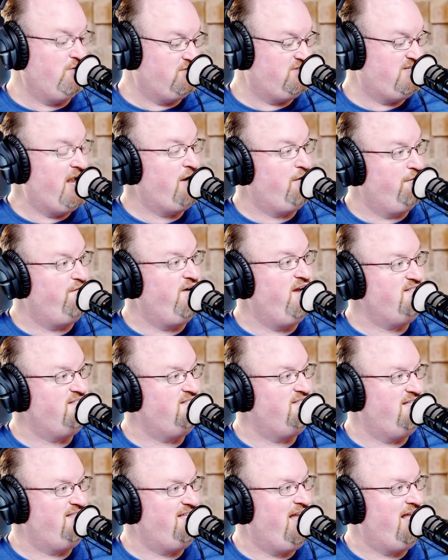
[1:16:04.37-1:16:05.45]
sacrifices
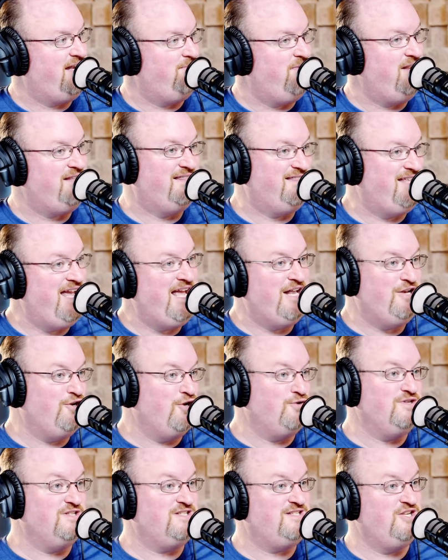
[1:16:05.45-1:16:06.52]
that they had to make that they had
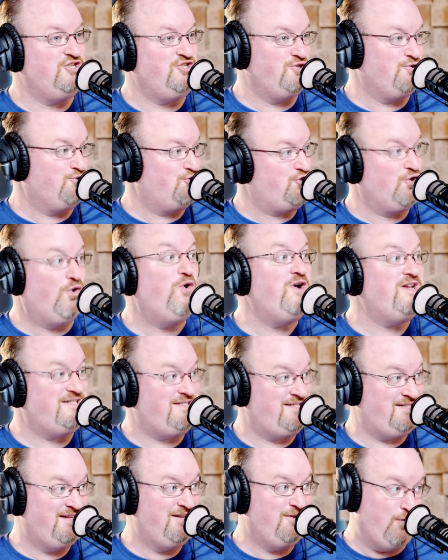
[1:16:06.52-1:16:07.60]
no decision or
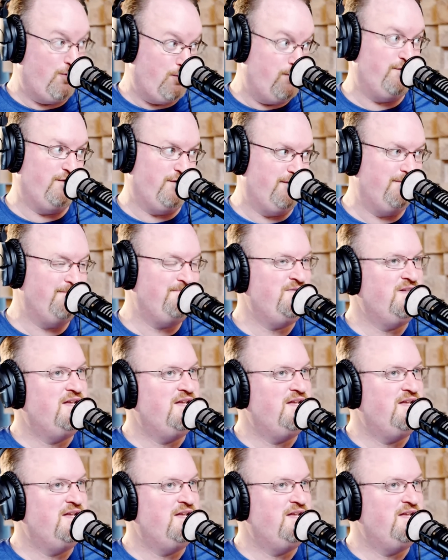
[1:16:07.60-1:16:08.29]
choice over.